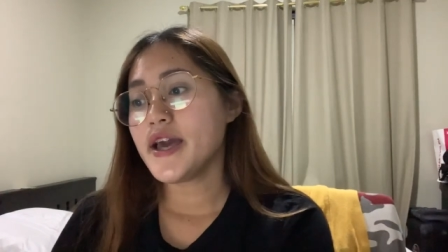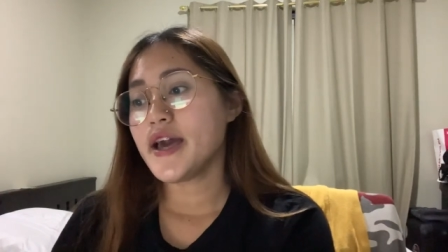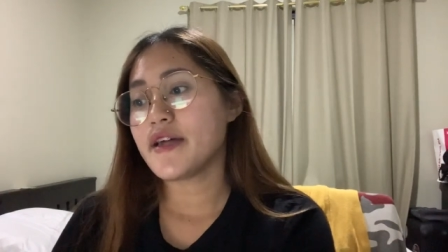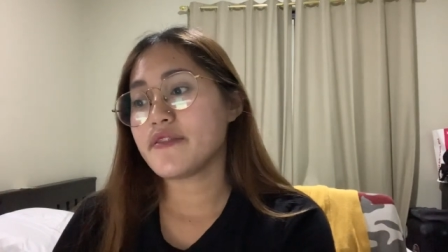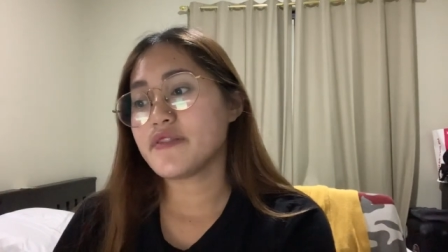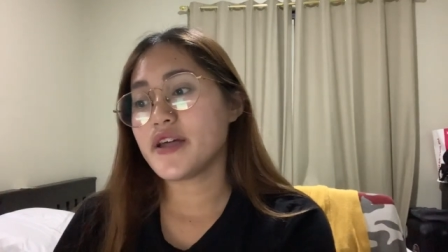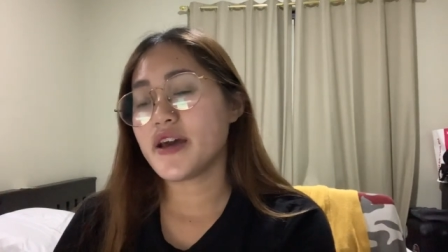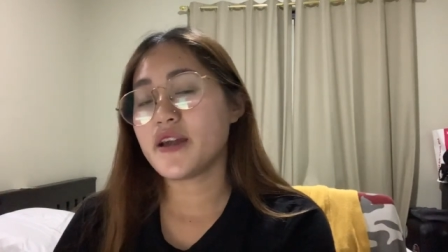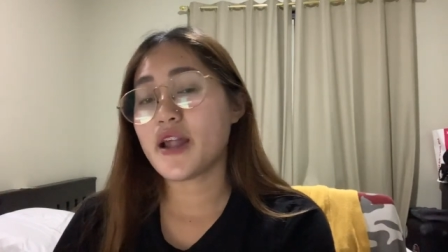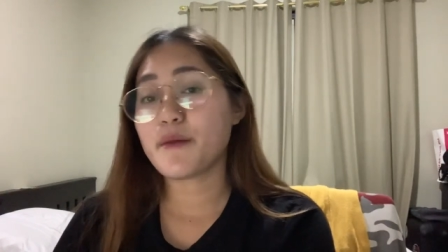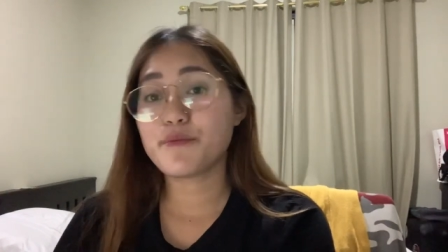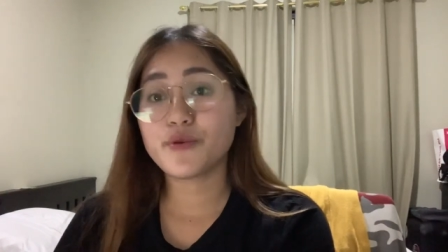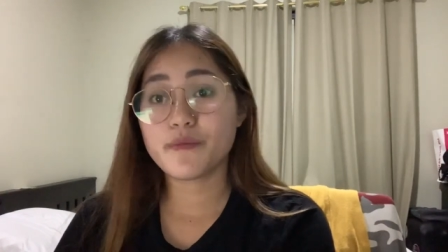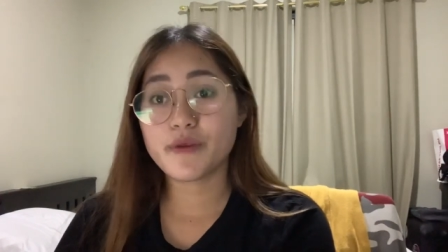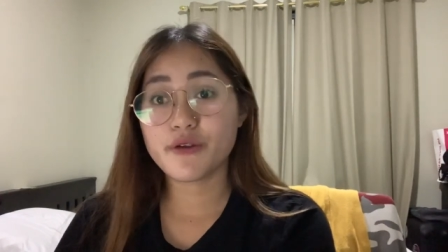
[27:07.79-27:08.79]
And then I
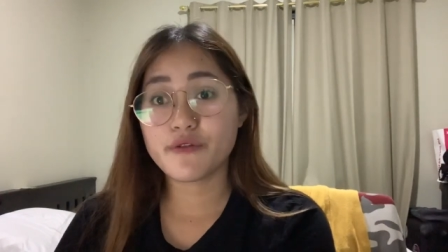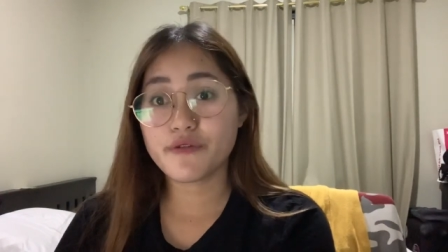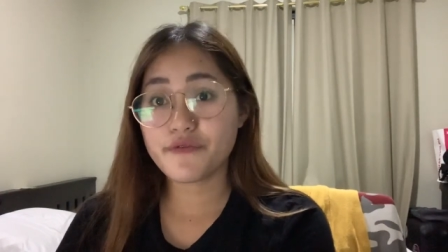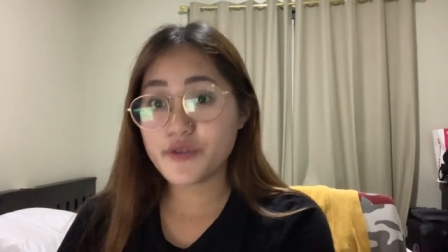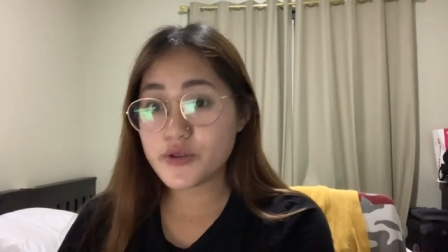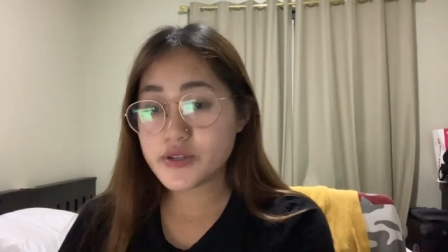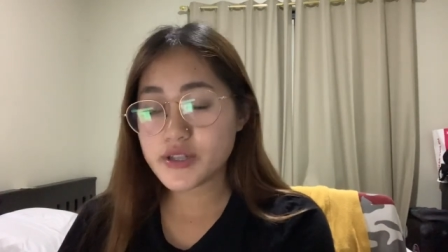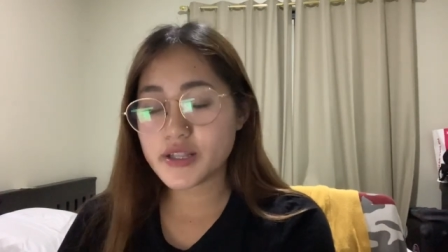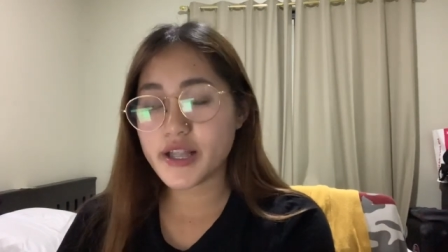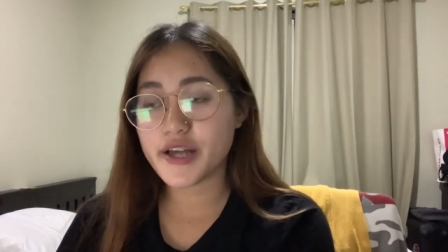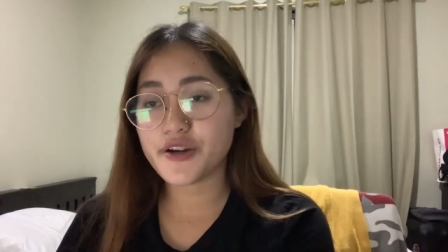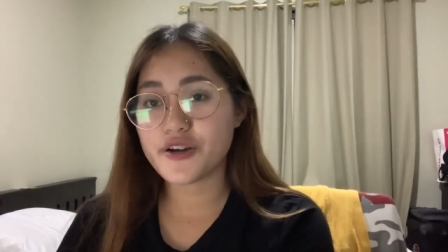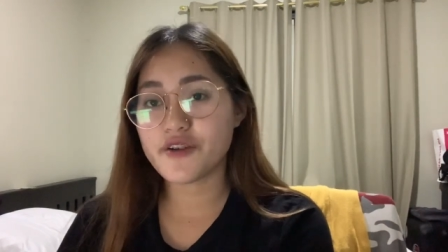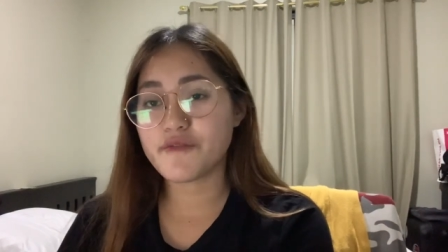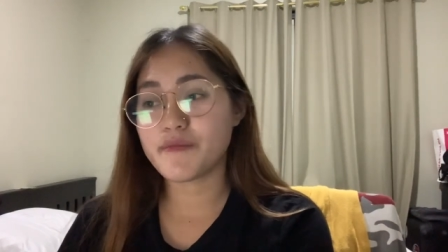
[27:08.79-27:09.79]
put my refusal
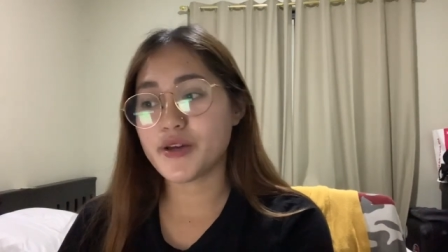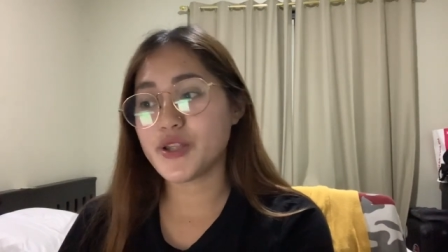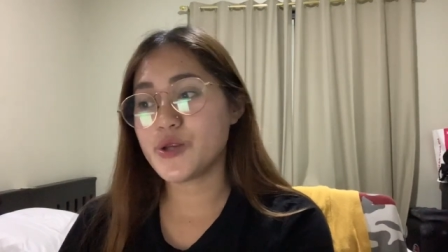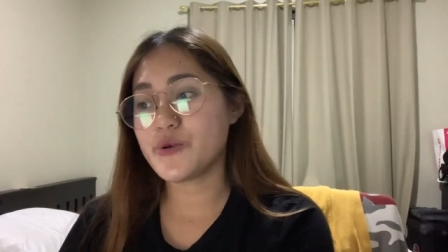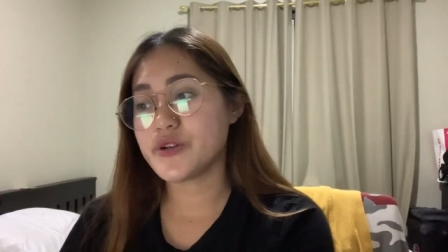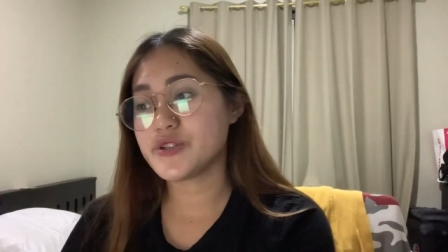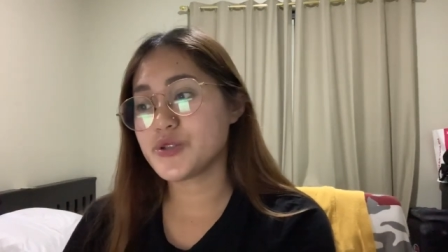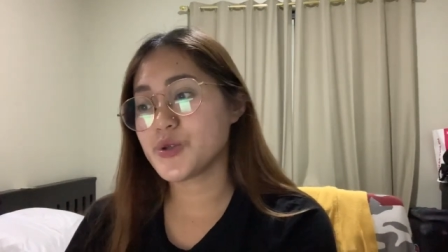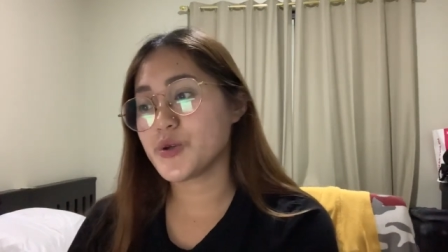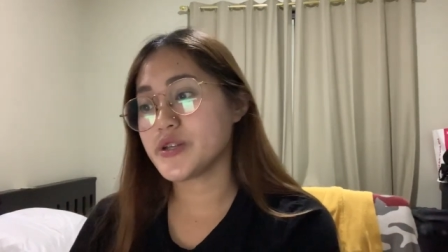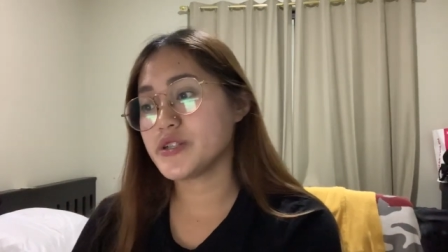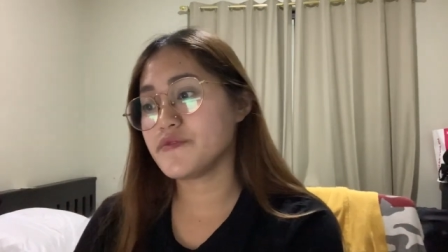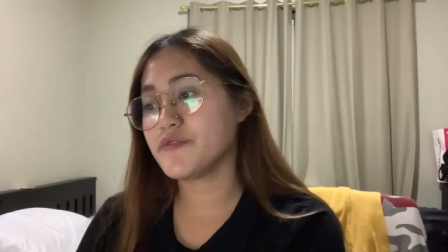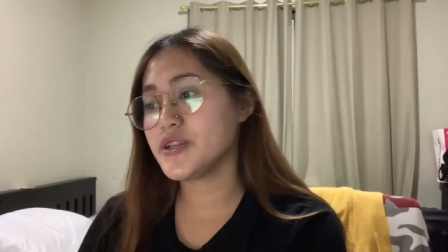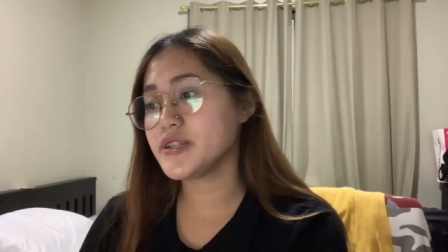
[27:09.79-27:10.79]
letter of my US
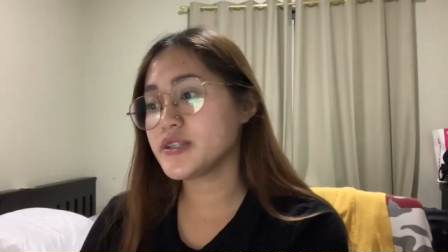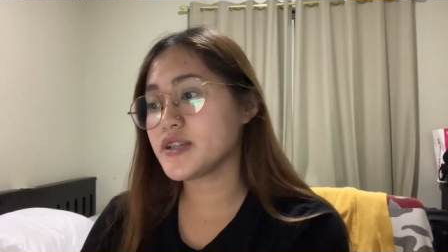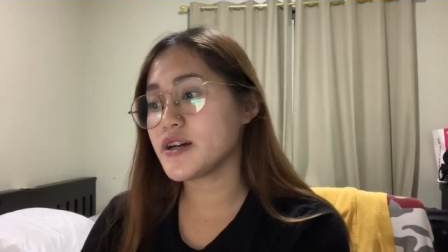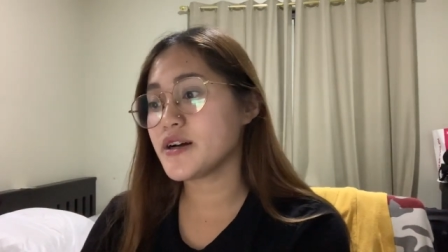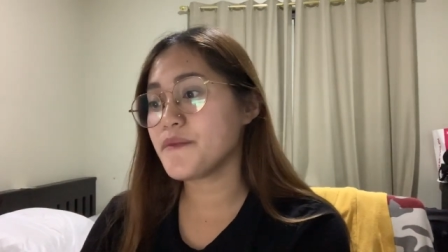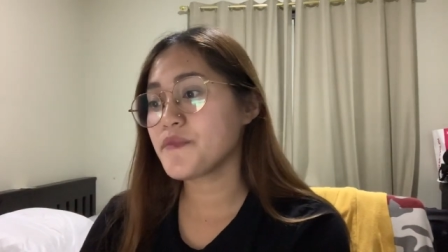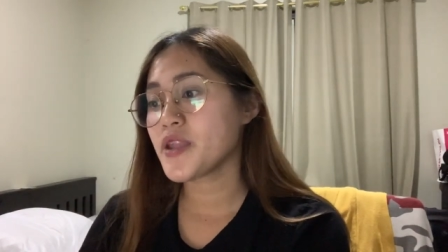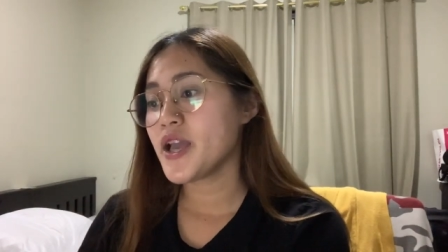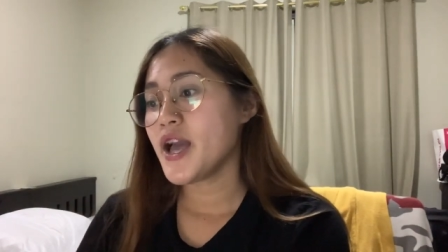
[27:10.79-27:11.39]
tourist visa.